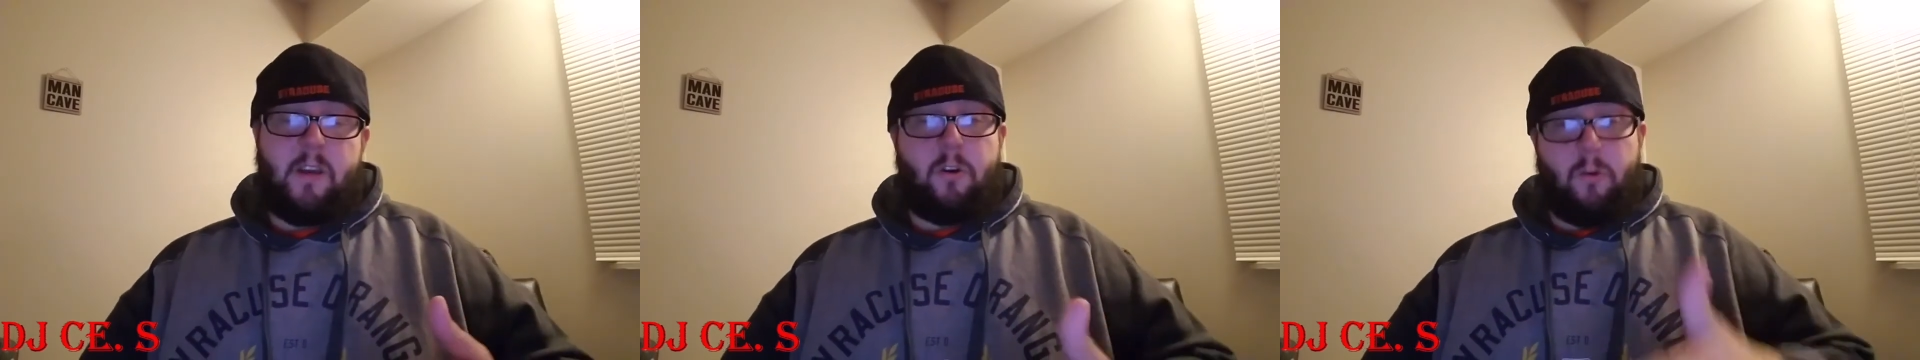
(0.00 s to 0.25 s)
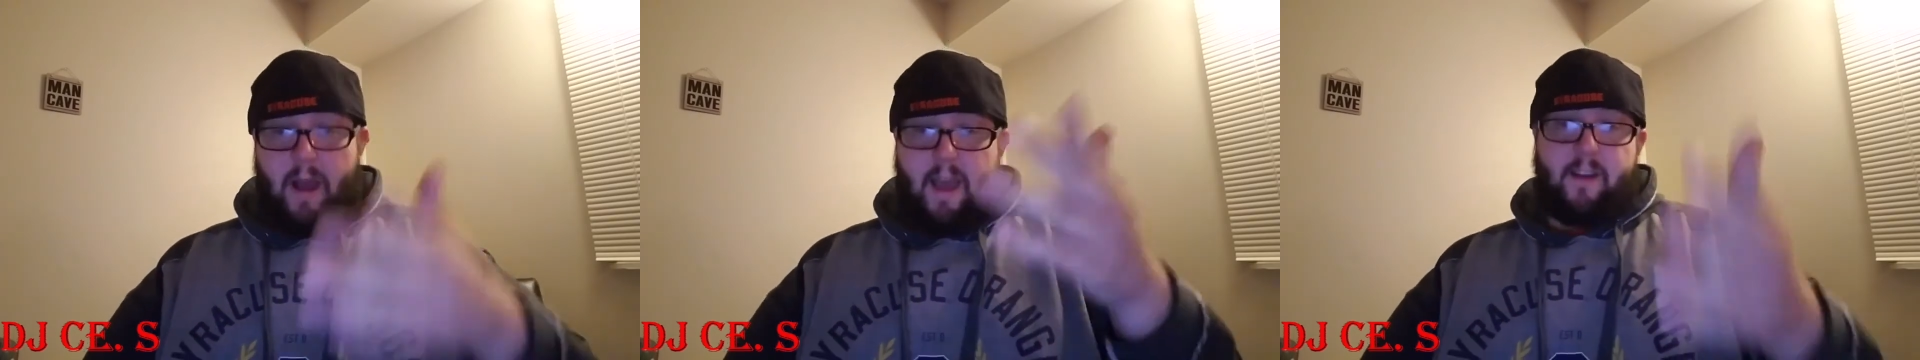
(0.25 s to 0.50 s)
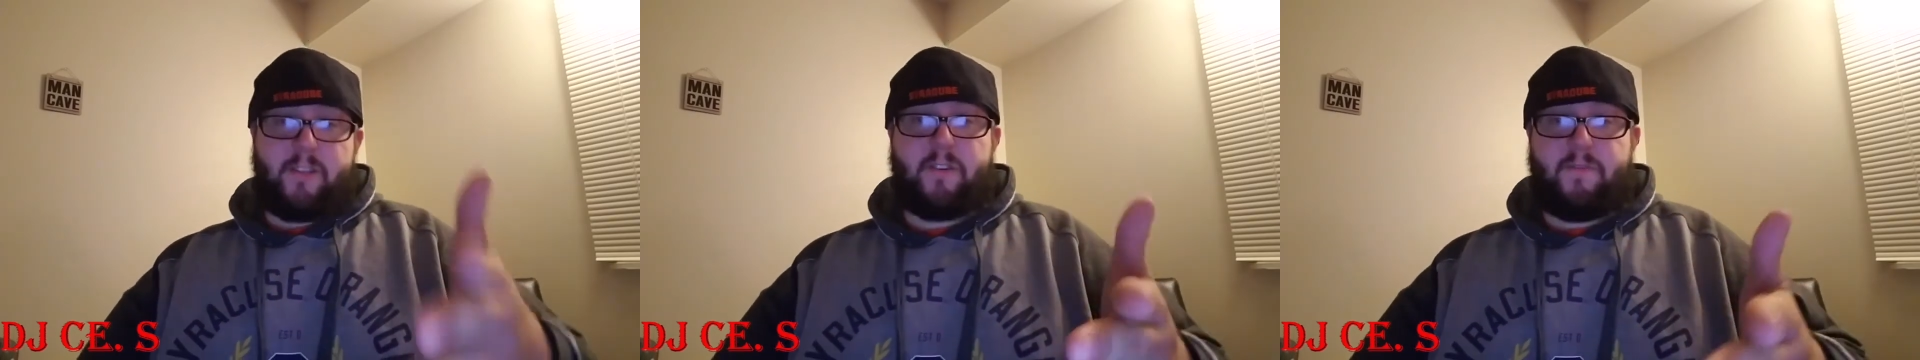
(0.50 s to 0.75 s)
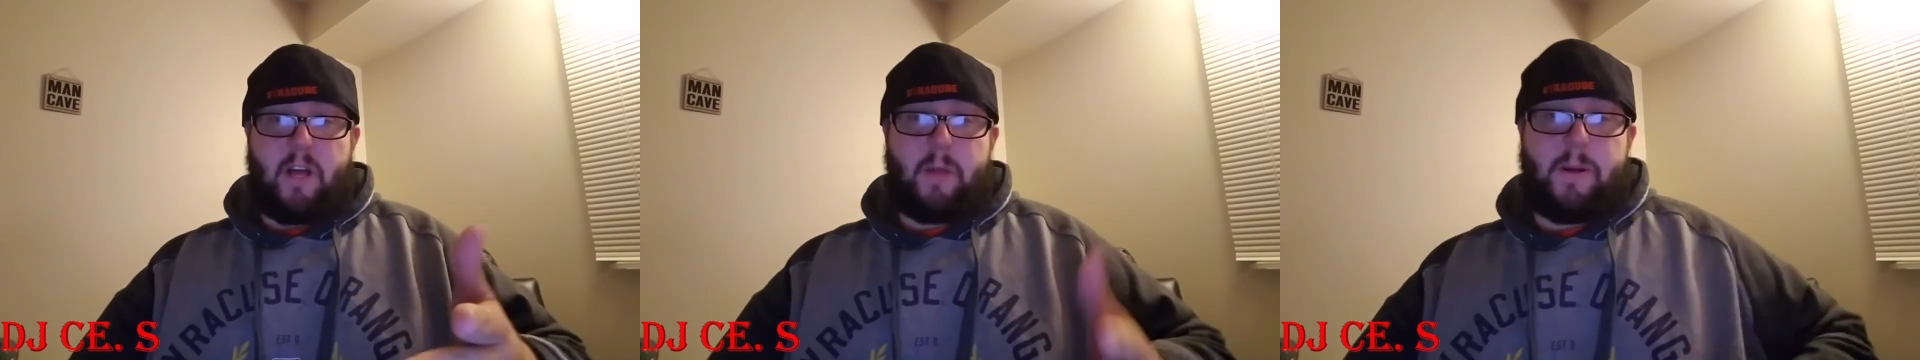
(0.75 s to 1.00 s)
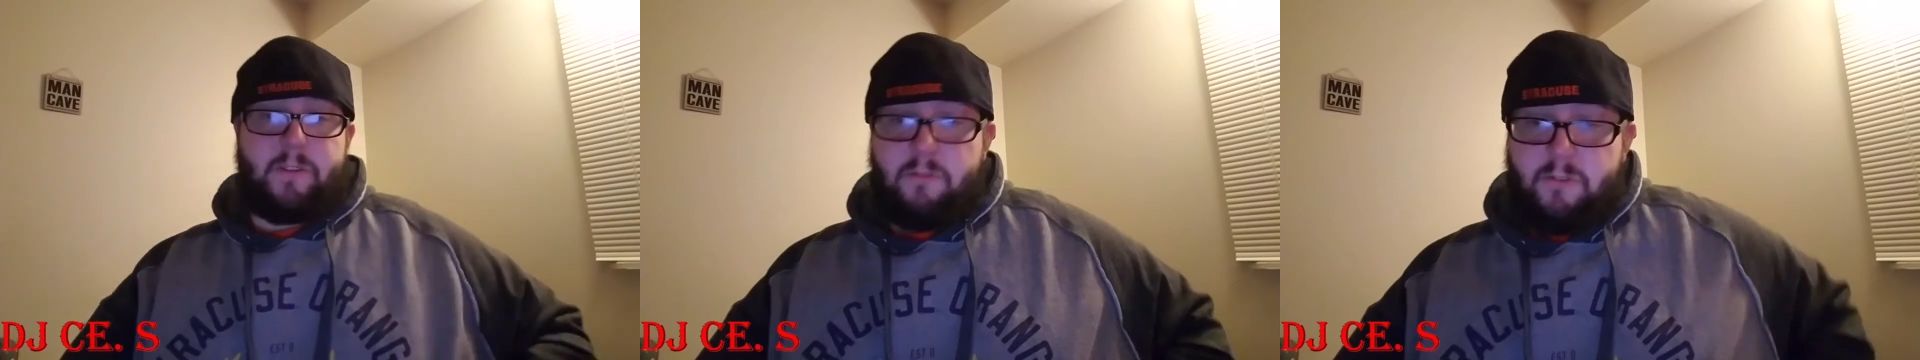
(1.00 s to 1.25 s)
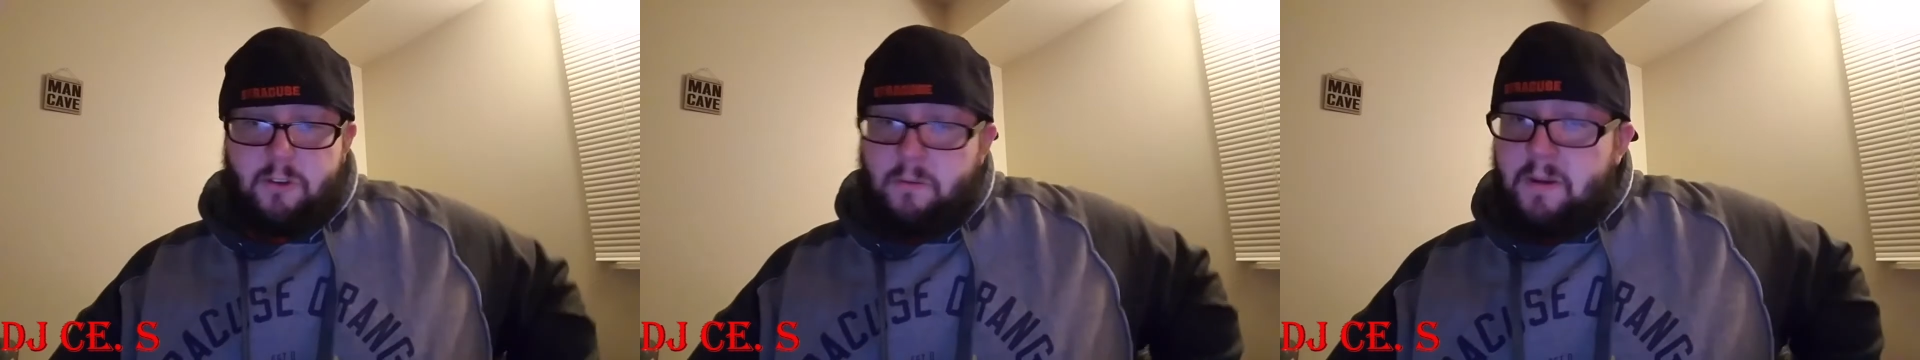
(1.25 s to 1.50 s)
who I also follow on
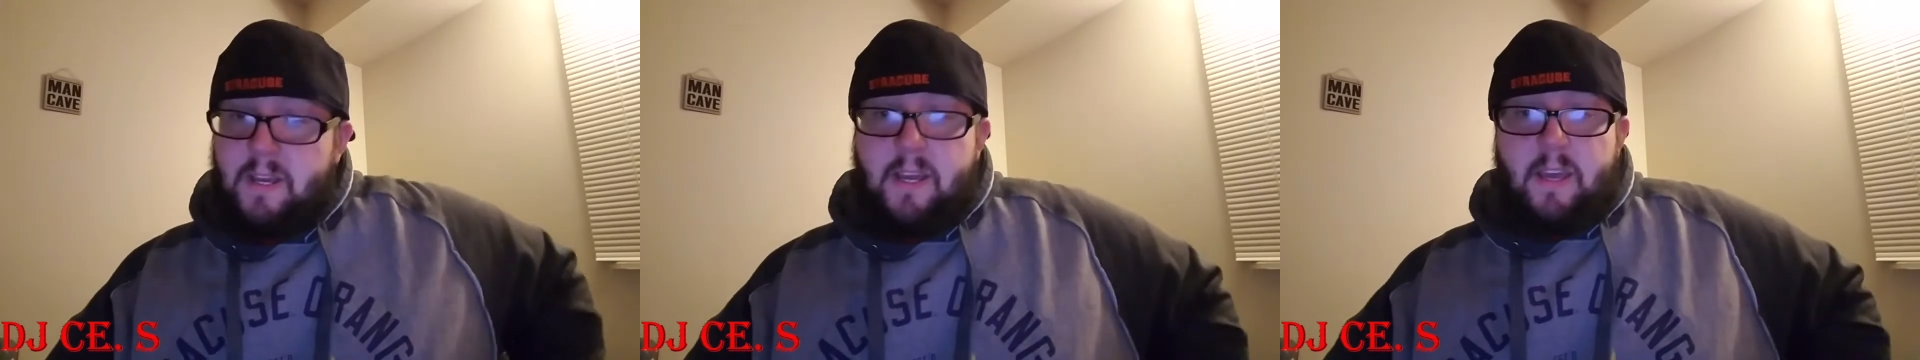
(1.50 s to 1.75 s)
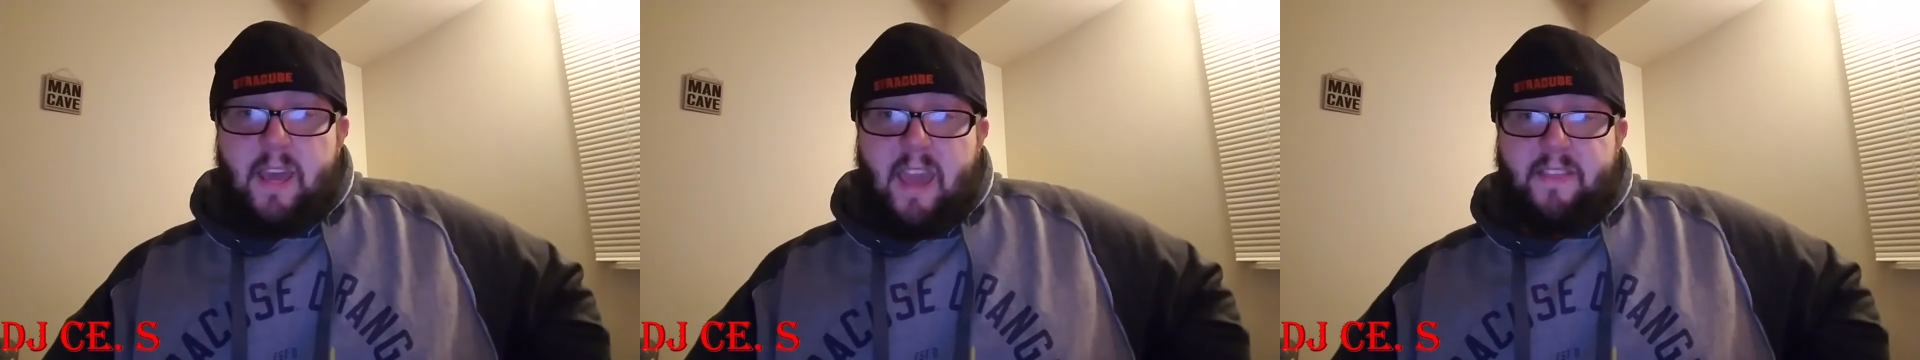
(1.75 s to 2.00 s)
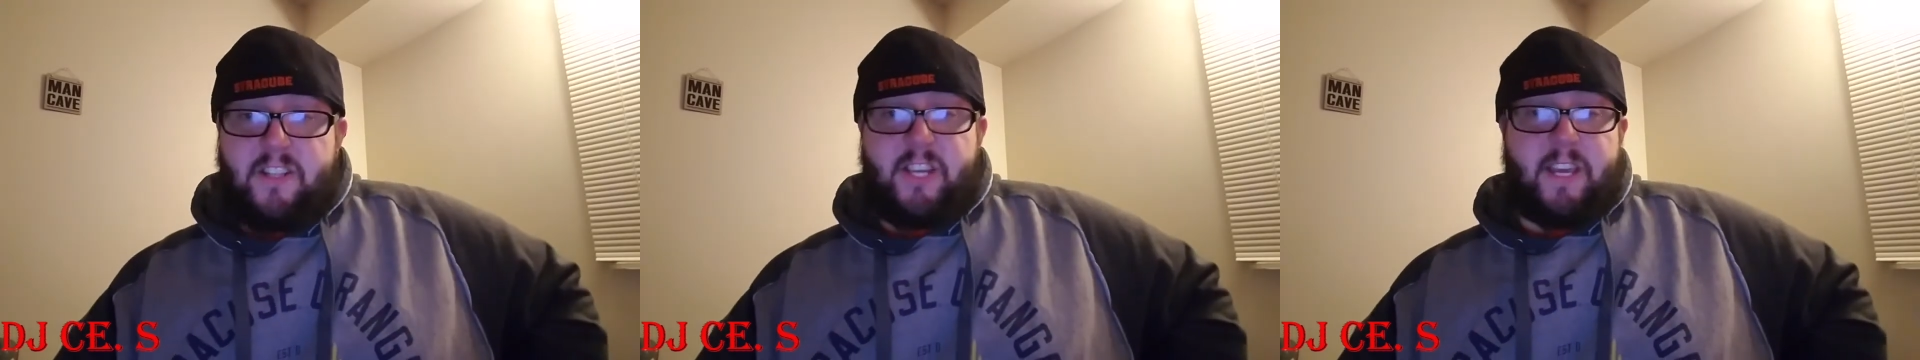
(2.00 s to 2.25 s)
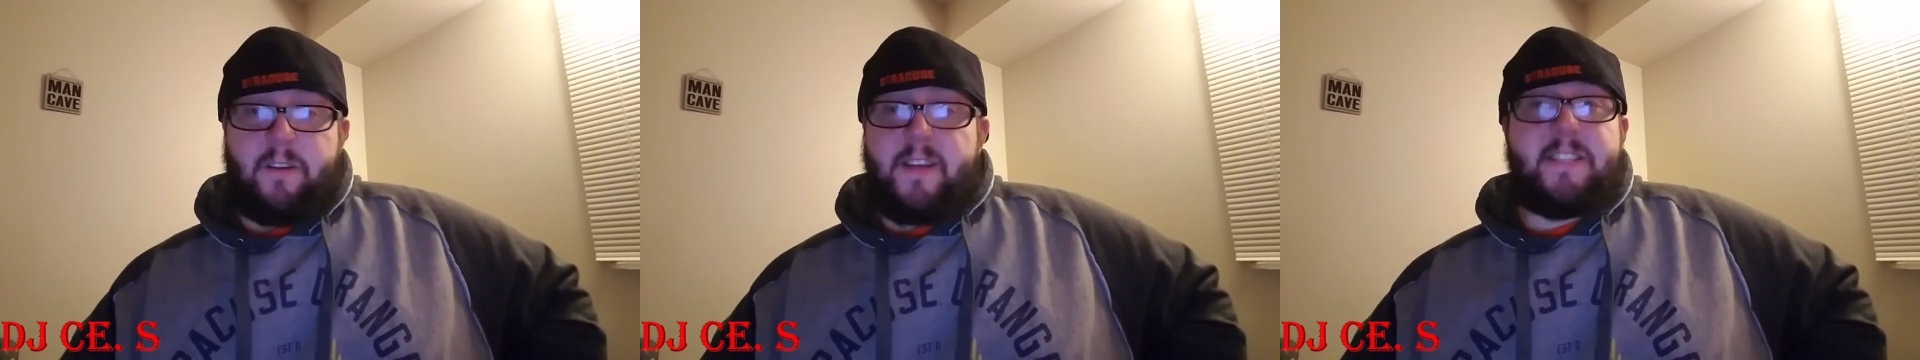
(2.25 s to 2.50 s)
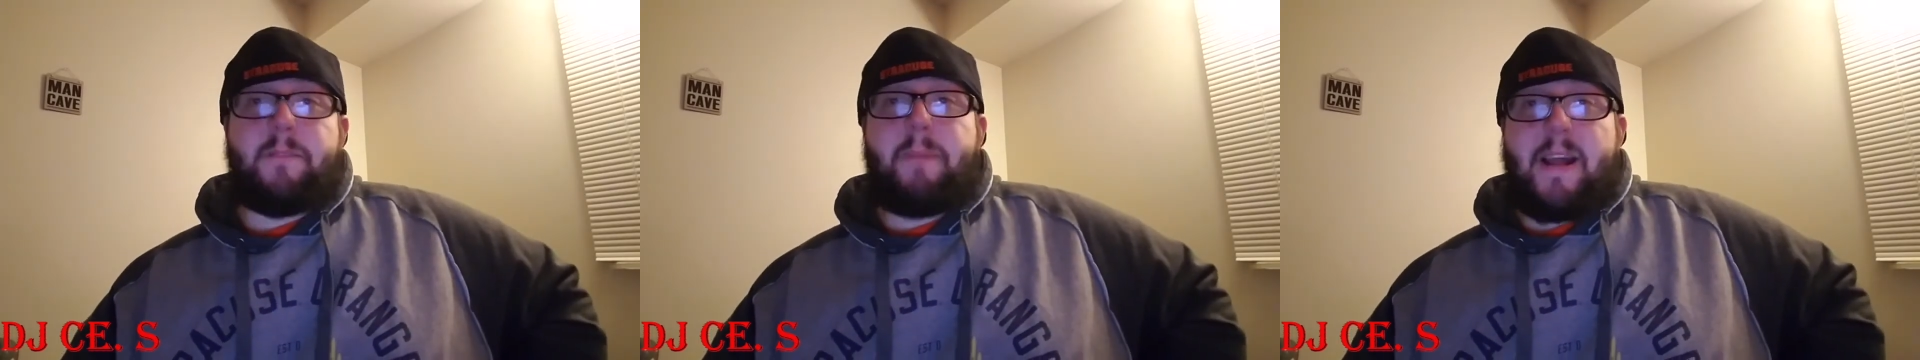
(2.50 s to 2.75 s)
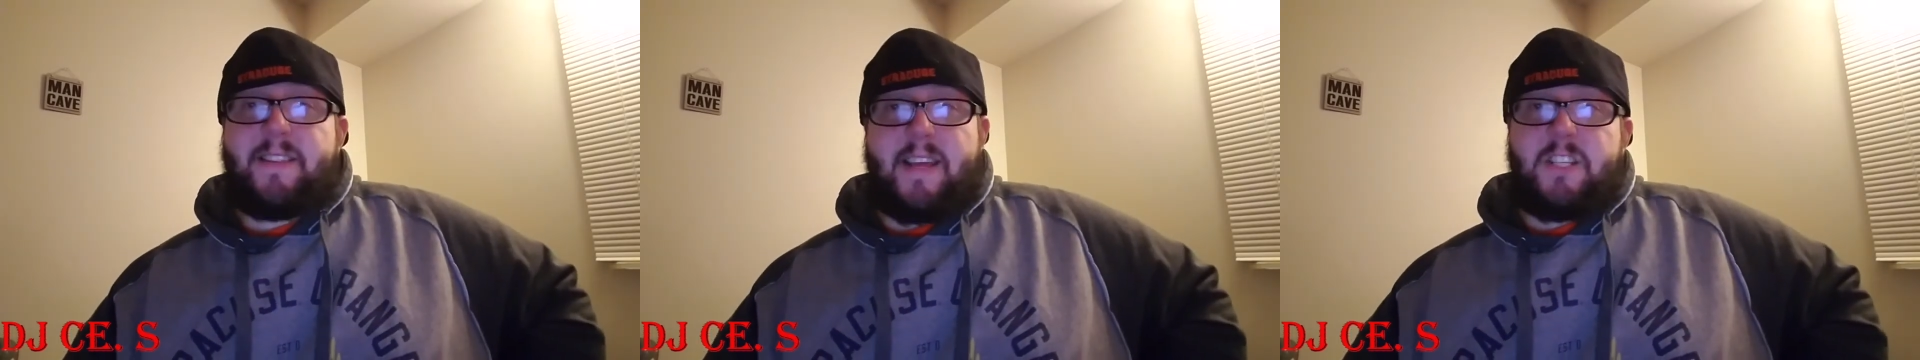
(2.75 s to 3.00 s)
YouTube, and the channel isn't
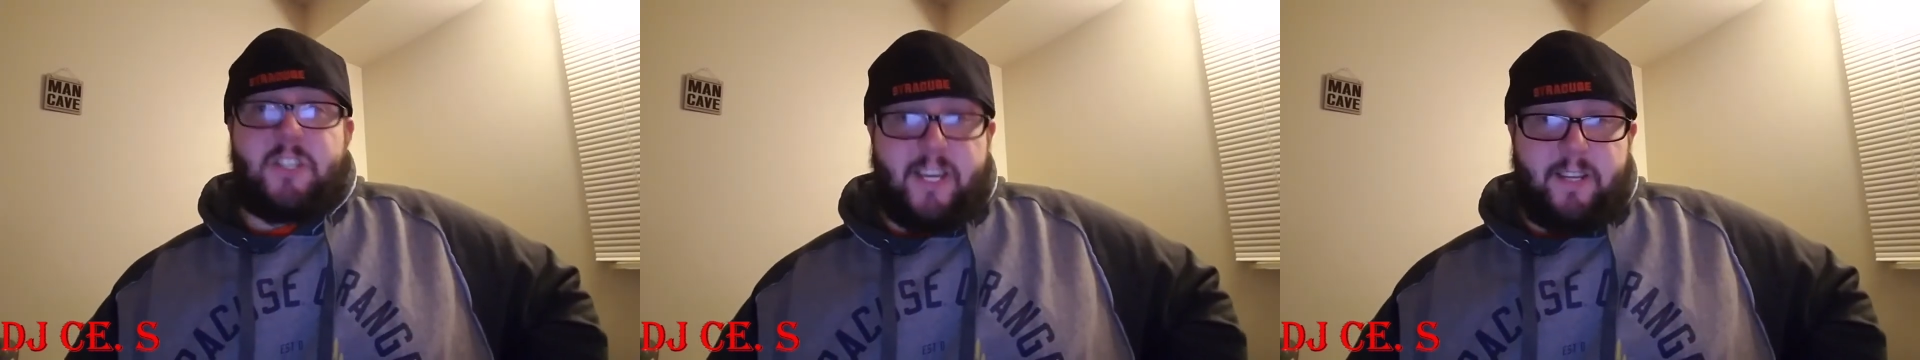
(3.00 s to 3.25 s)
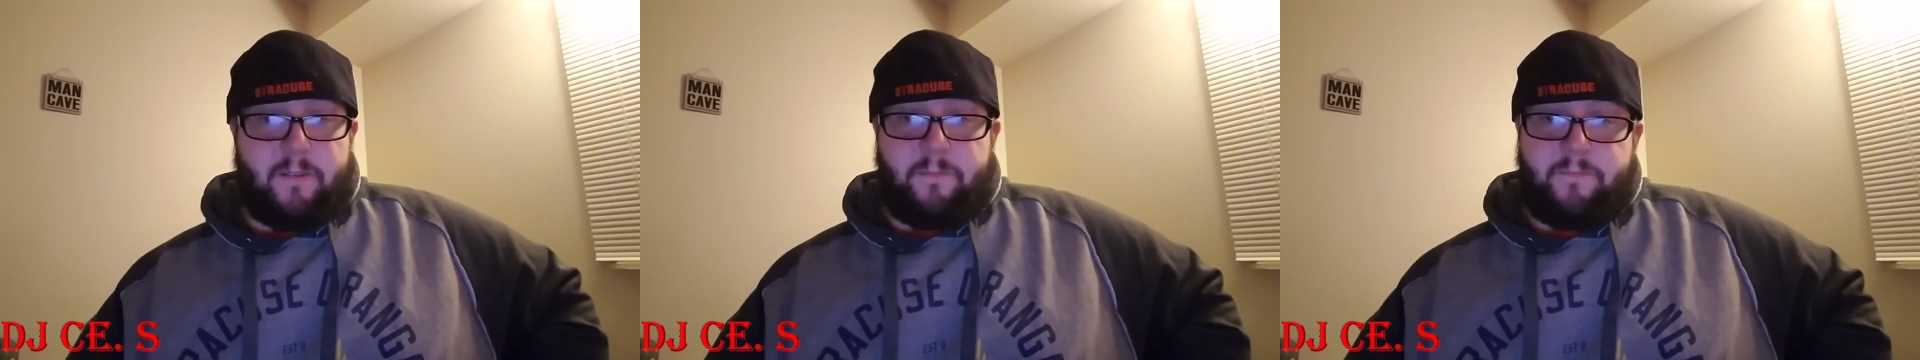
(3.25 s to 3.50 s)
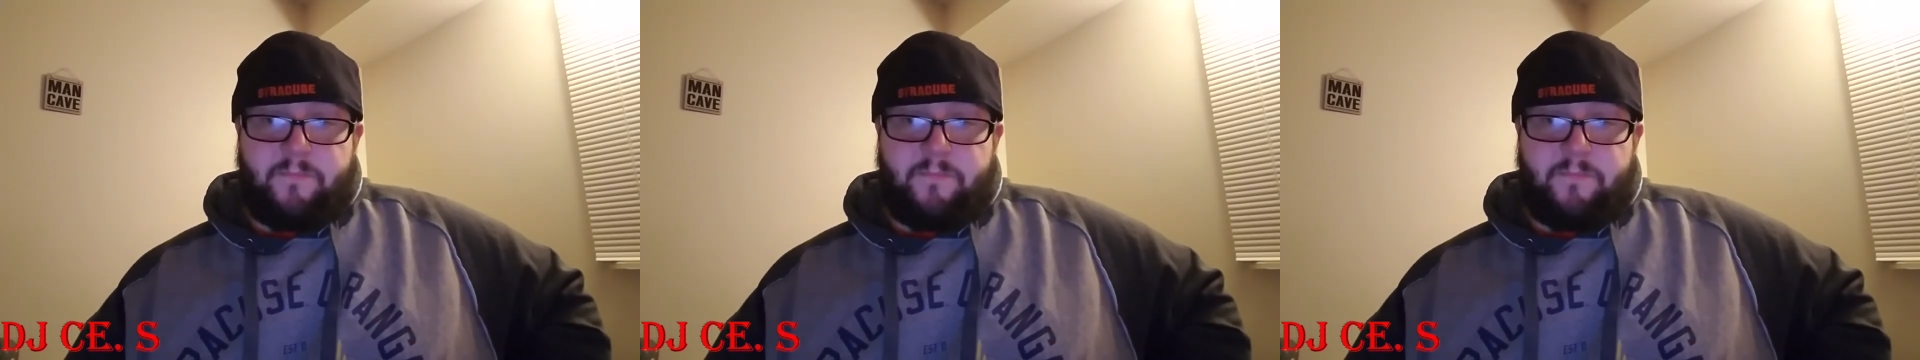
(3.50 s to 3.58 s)
Batdad's channel.